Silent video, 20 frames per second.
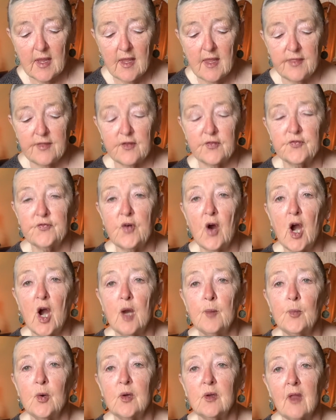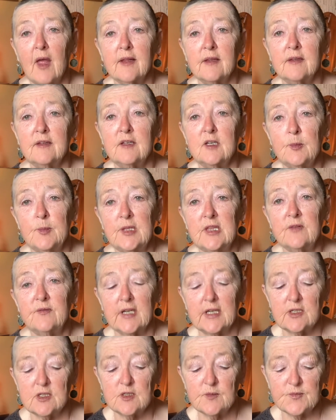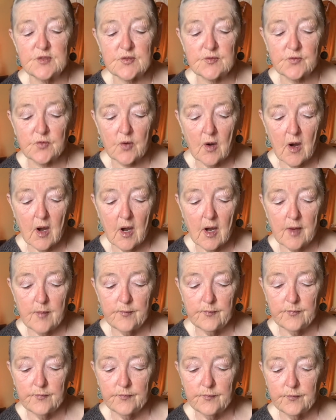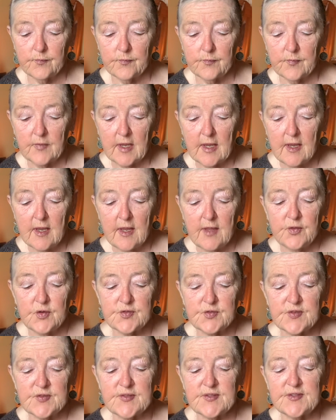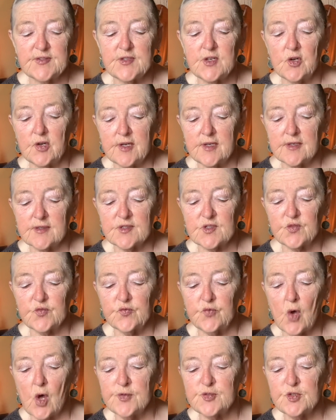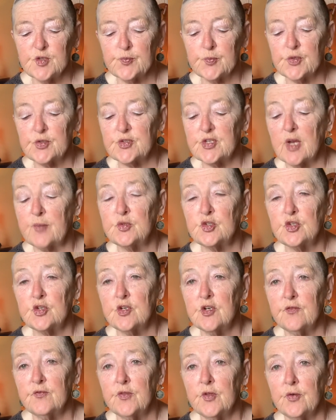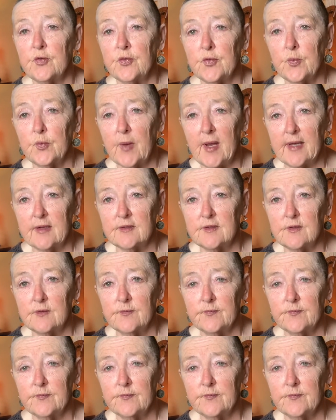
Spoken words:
They're far more likely to be the victims of crime. There's a serious false perception of their threat.